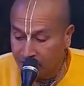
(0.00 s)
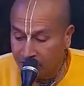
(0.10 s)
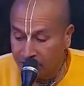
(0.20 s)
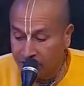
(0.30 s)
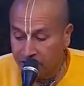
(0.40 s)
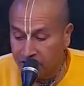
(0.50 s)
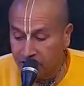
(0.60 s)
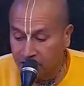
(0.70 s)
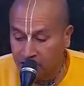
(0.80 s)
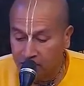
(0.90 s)

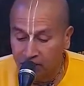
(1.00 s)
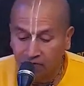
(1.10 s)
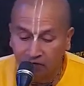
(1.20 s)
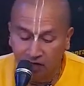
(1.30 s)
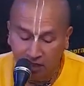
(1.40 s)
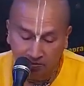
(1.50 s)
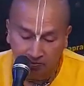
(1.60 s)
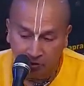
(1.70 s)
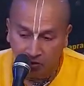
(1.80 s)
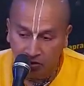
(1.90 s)
prayers are very
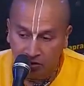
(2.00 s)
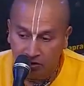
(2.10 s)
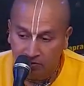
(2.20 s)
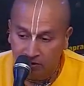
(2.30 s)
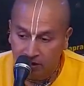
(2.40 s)
important.